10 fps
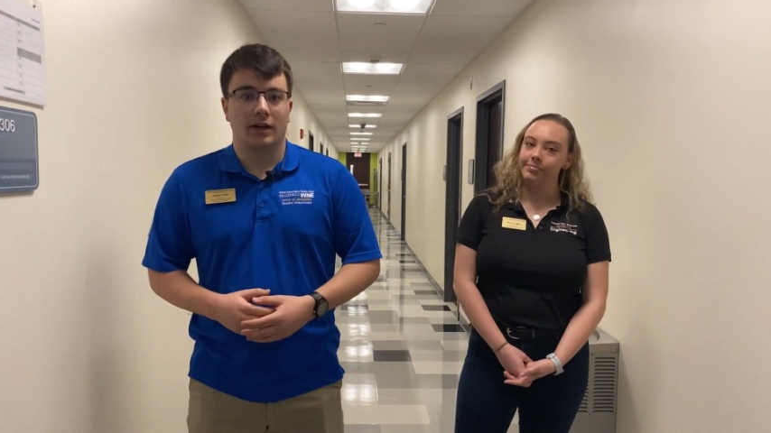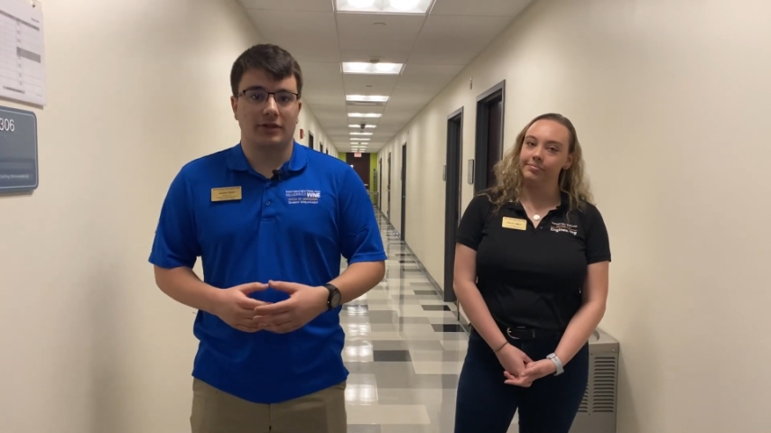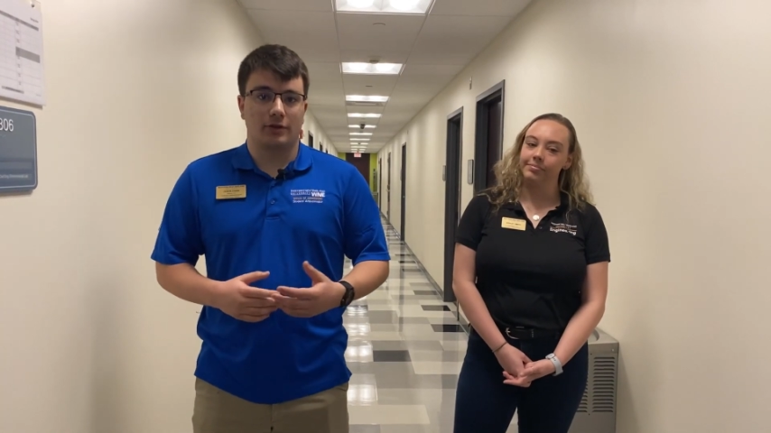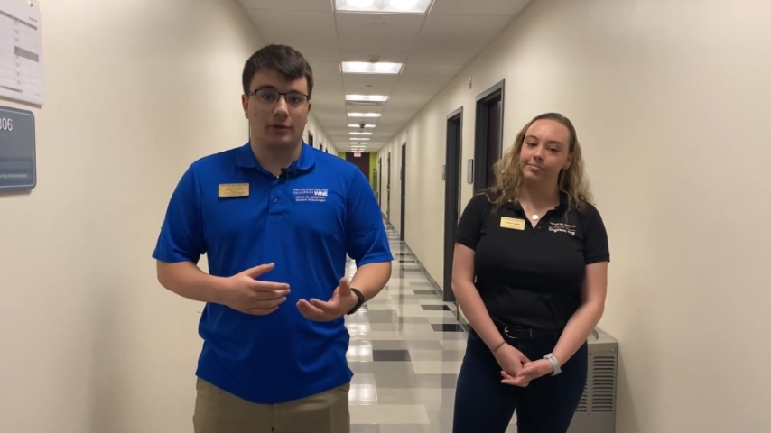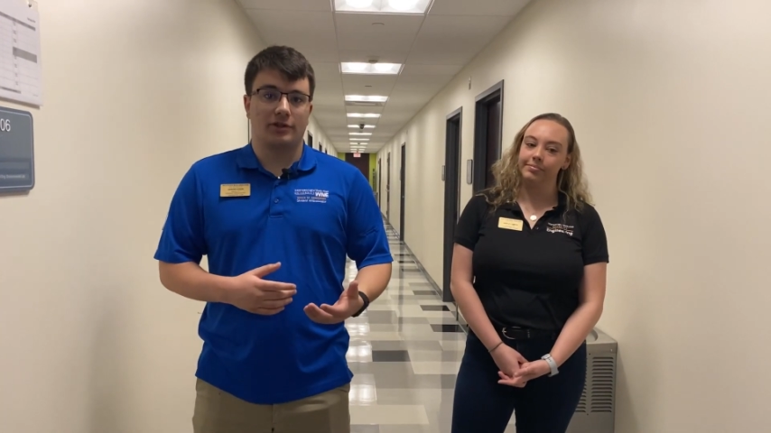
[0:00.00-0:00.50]
Speaker 1: Uh,
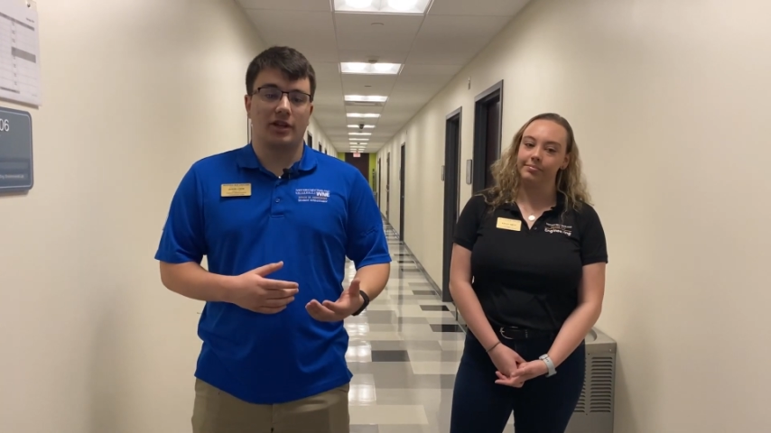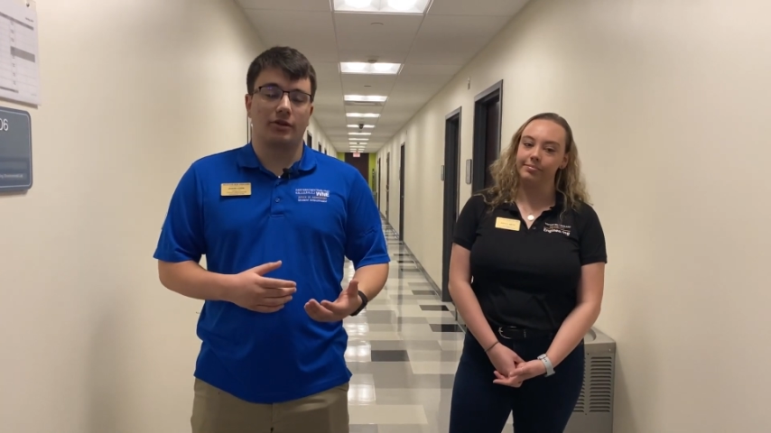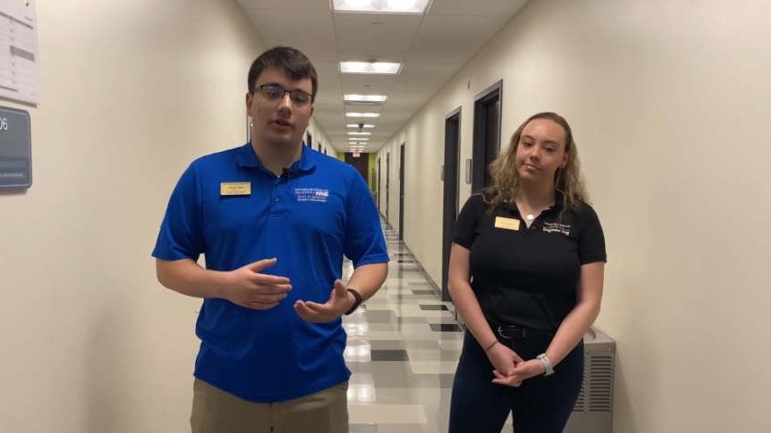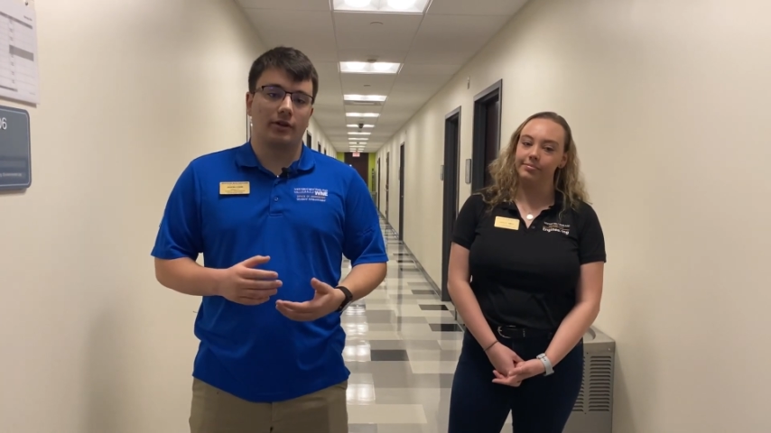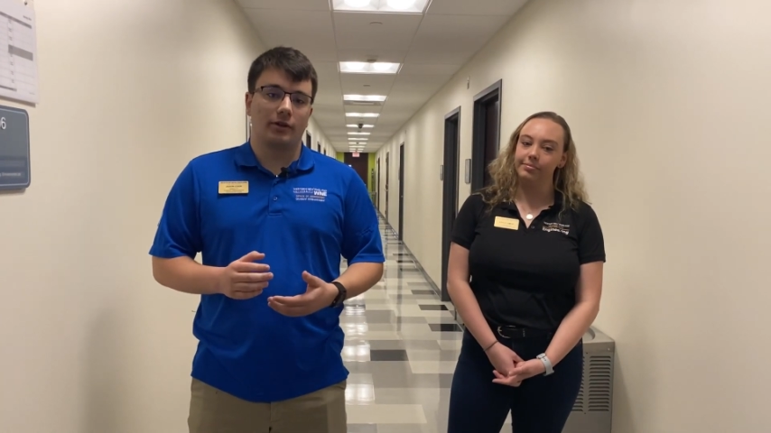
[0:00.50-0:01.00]
so your senior
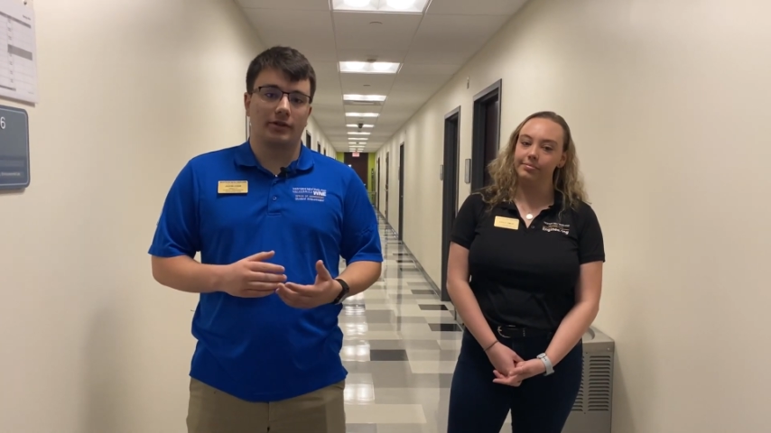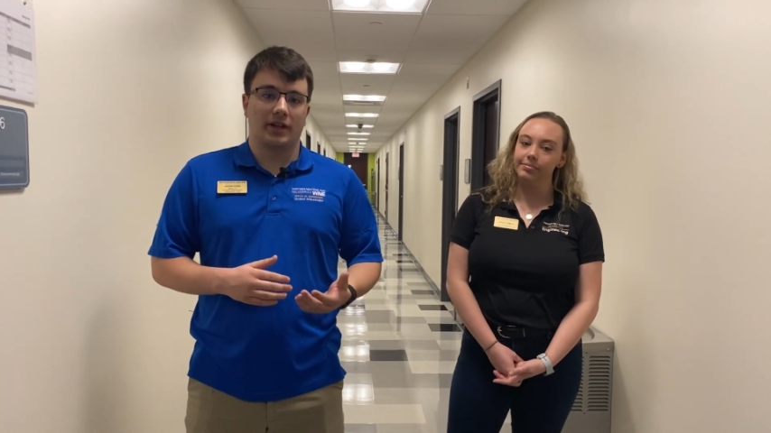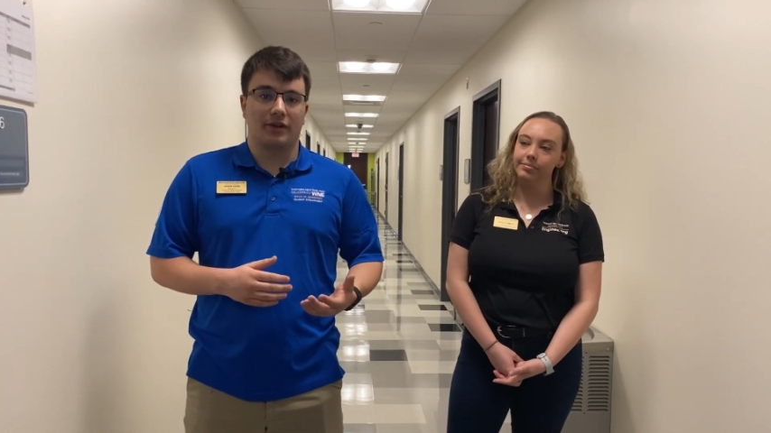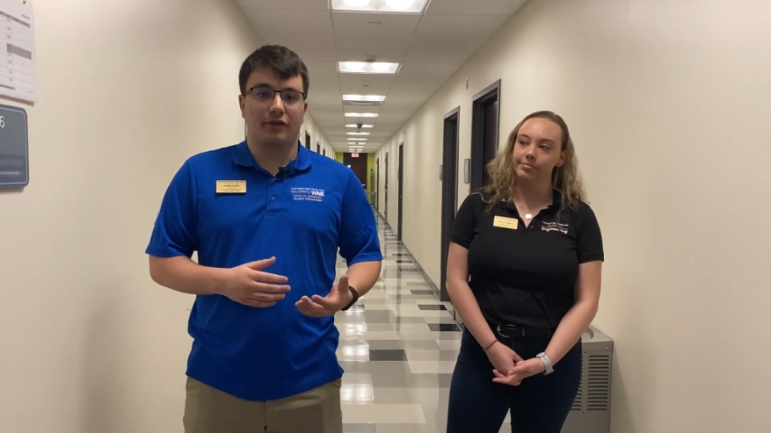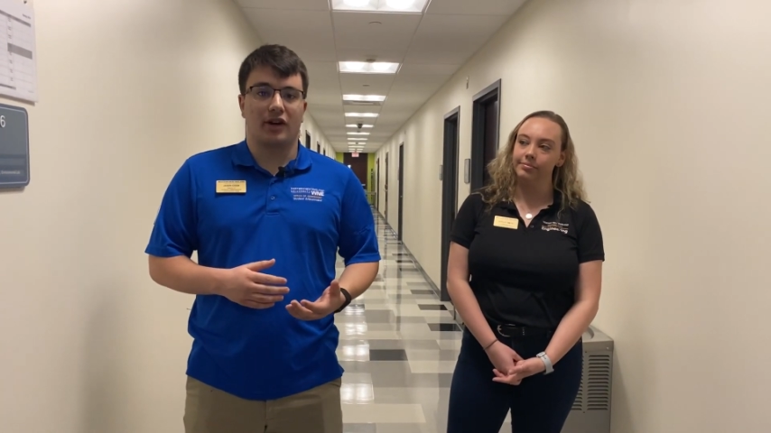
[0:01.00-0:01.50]
year, you'll take
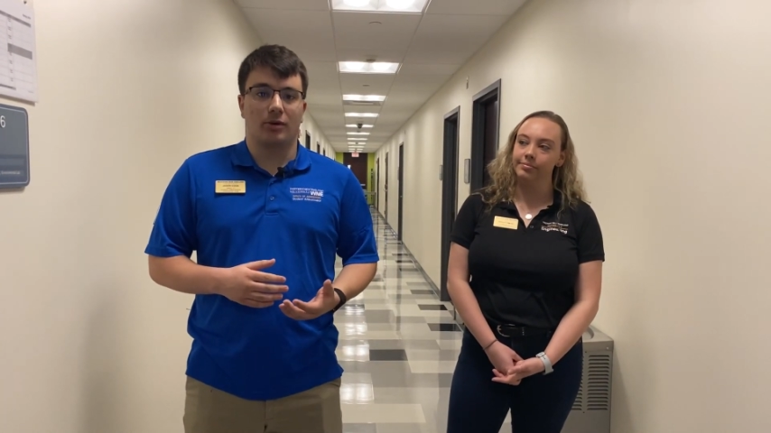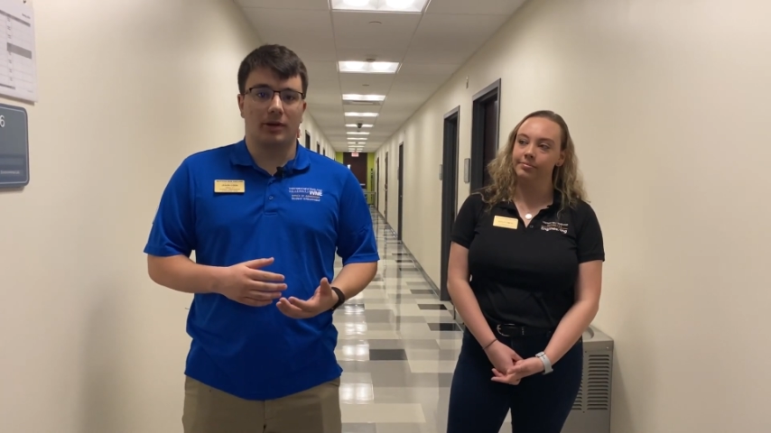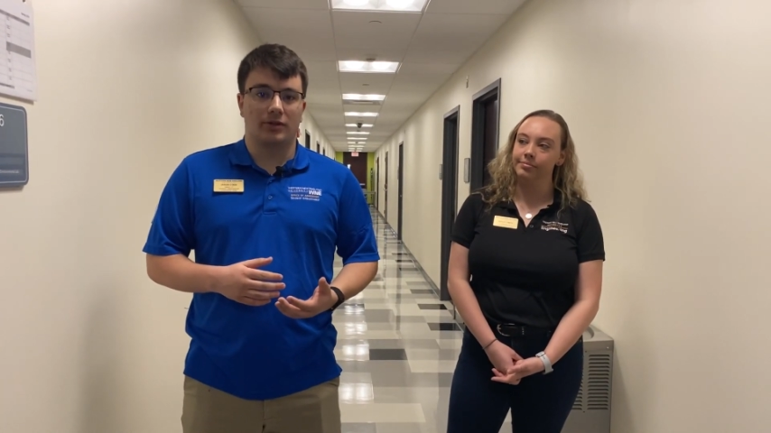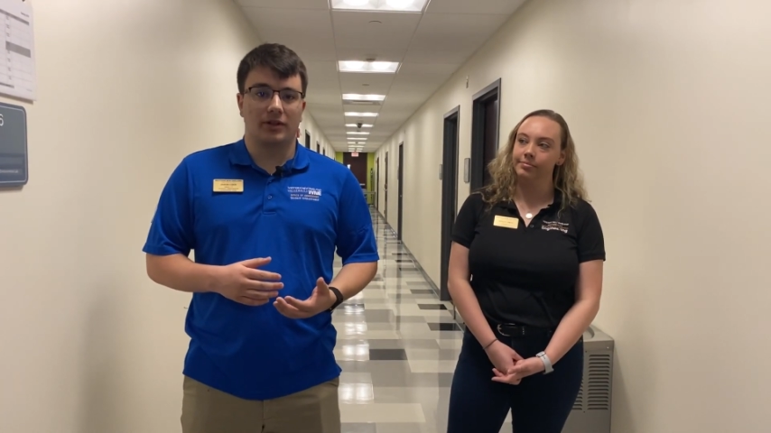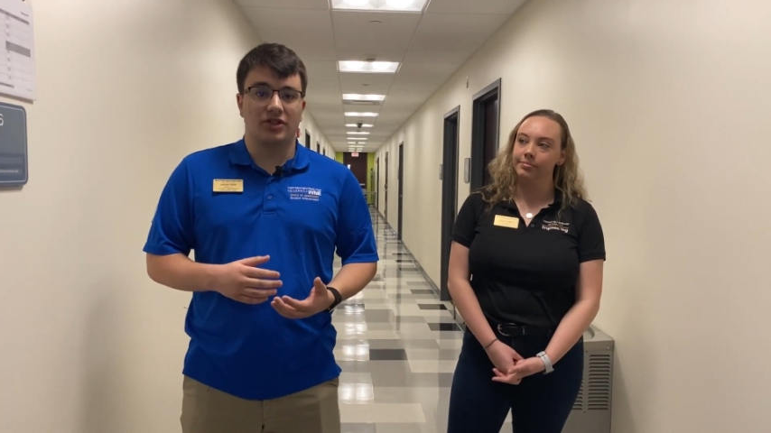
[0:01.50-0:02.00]
an environmental